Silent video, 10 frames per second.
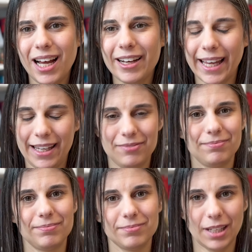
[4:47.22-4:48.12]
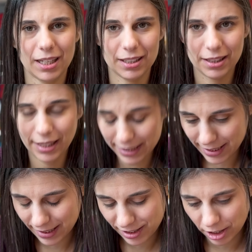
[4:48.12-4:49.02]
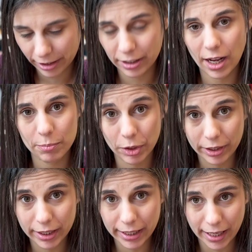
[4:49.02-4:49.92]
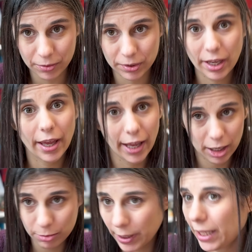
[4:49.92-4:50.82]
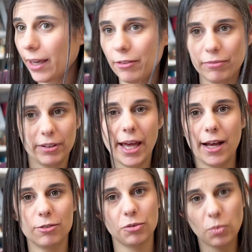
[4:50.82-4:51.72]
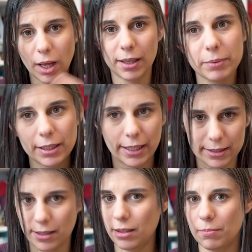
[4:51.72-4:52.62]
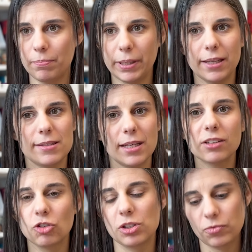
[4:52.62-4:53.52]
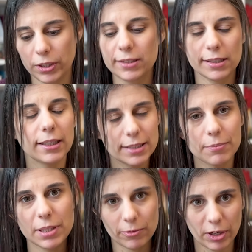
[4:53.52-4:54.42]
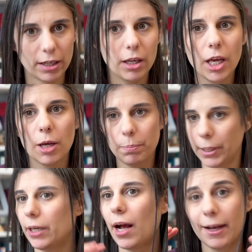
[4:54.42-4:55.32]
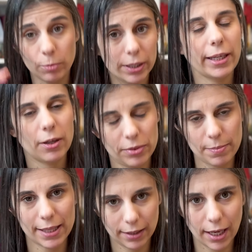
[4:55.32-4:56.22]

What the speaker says: Okay, let's get started. I'm not going to count how many I have while I'm collecting them because that just feels like tempting fate, but I will count them at the